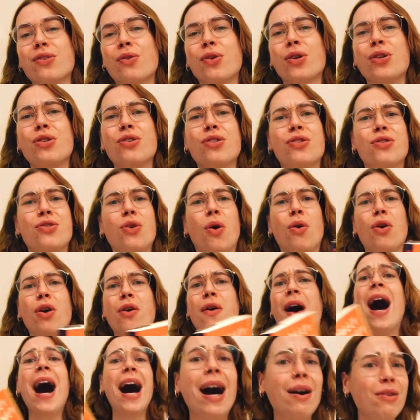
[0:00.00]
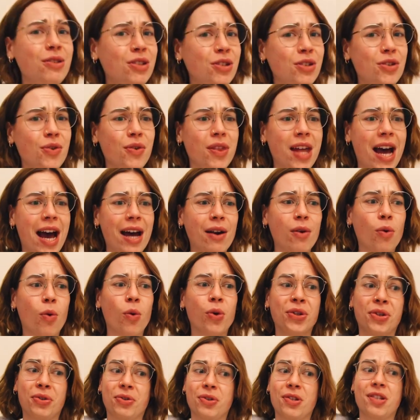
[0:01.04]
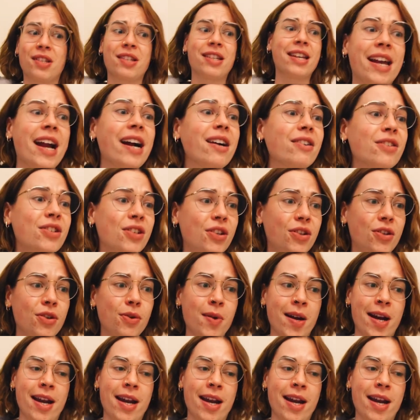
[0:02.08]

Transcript: or you just don't know how to do that, or you're scared to do